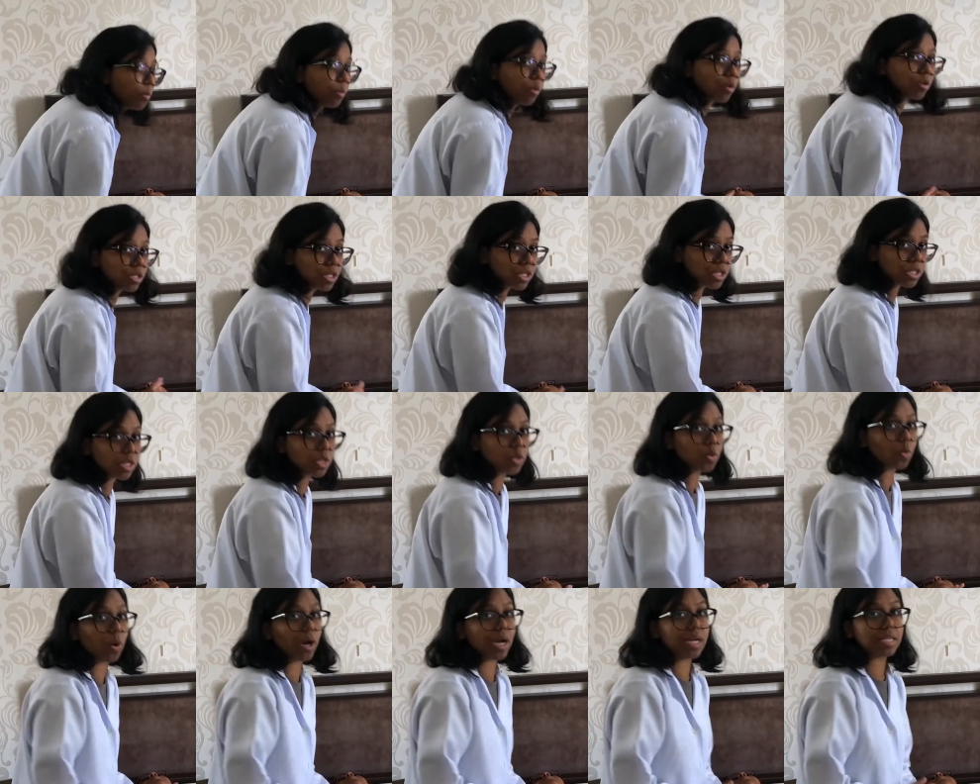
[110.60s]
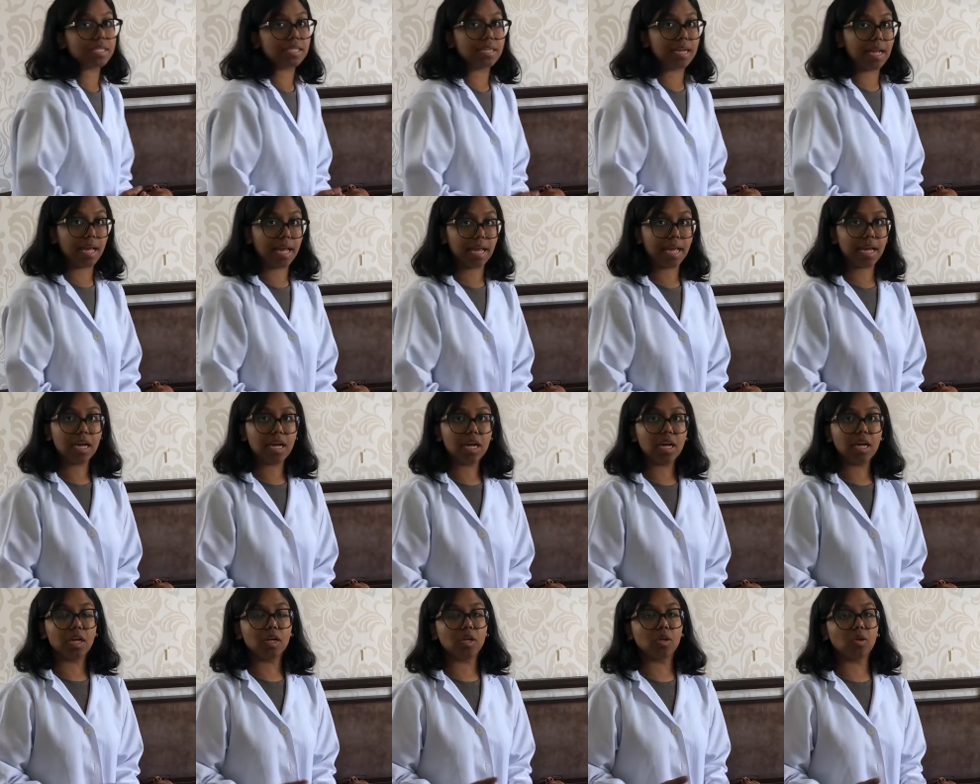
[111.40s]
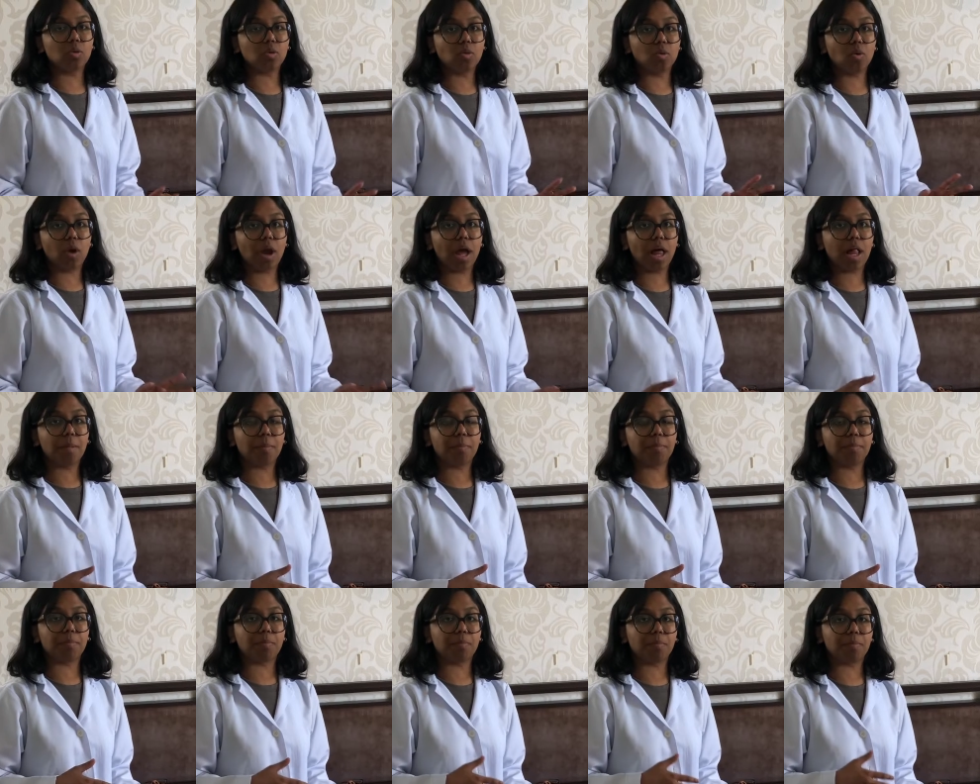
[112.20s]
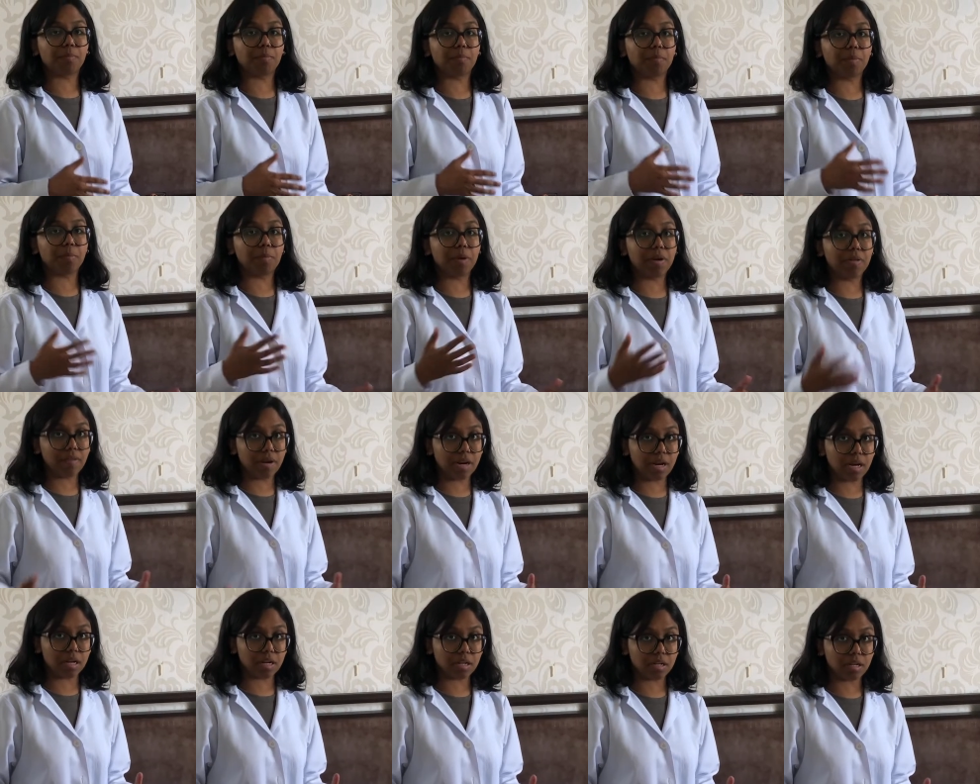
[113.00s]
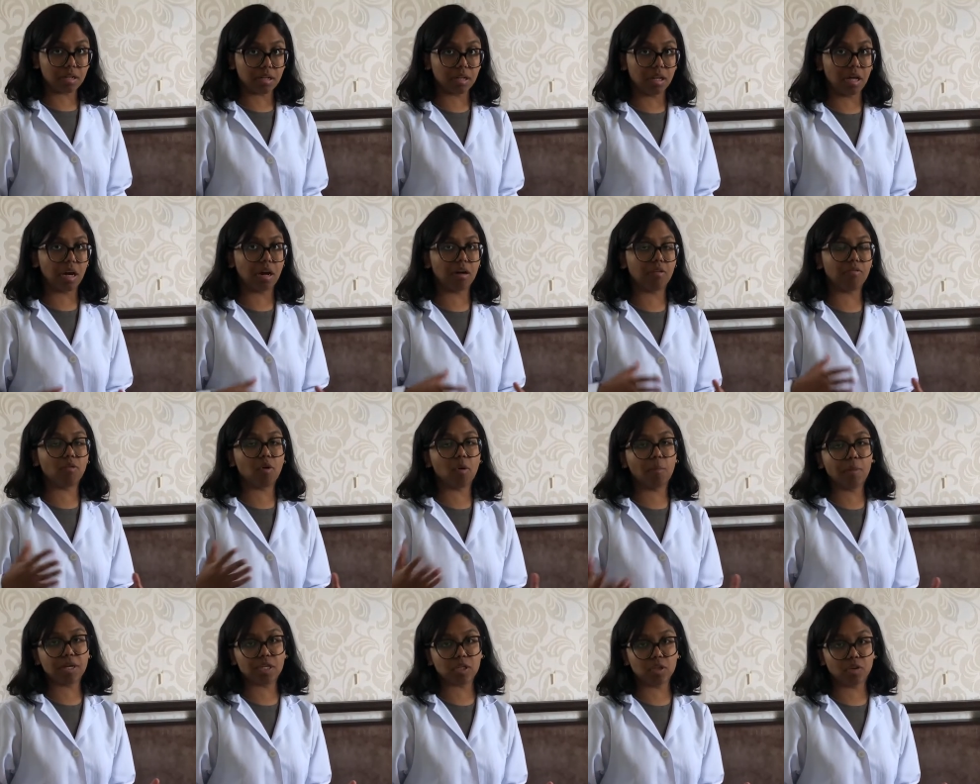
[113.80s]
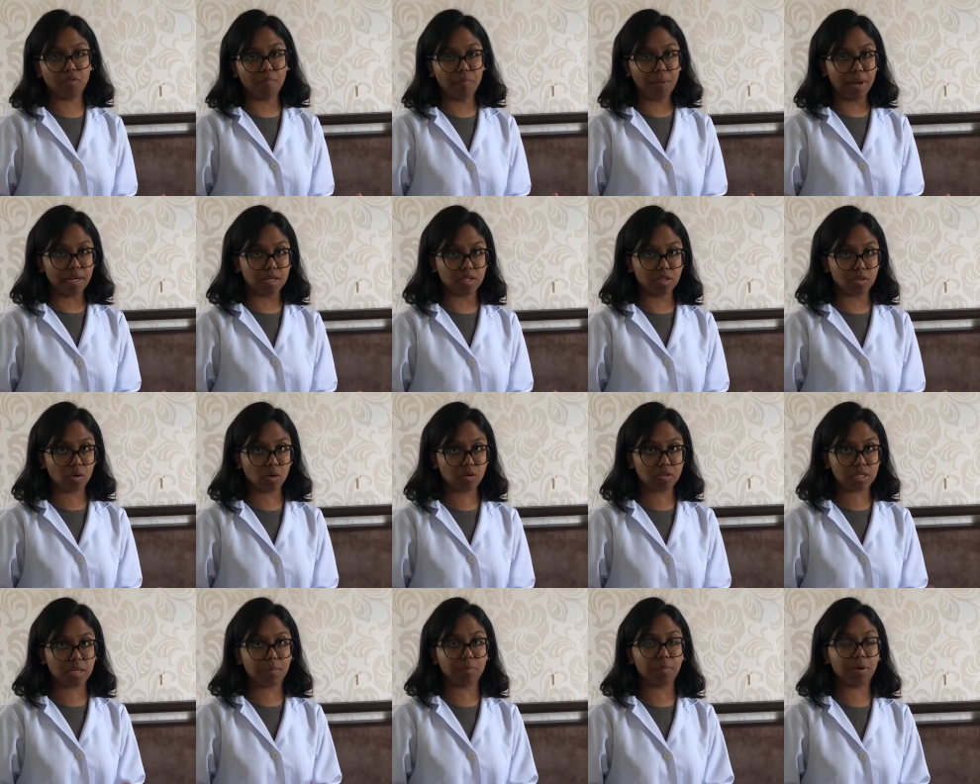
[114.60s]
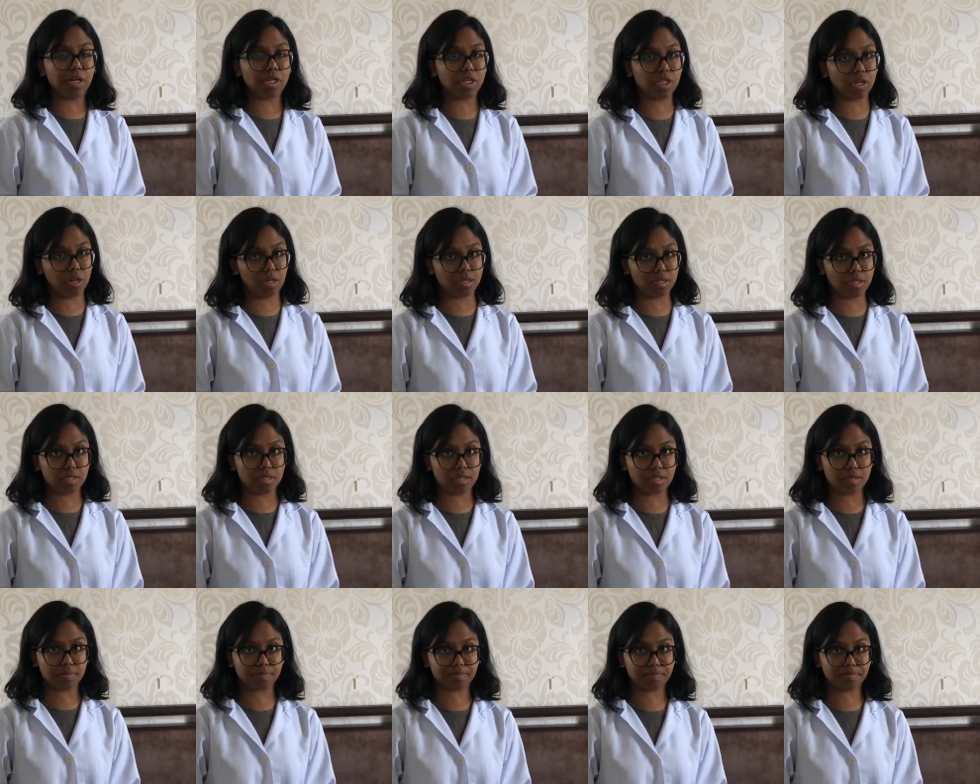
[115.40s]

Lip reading: position twice a day to help prevent the formation of bed sores and pressure ulcers.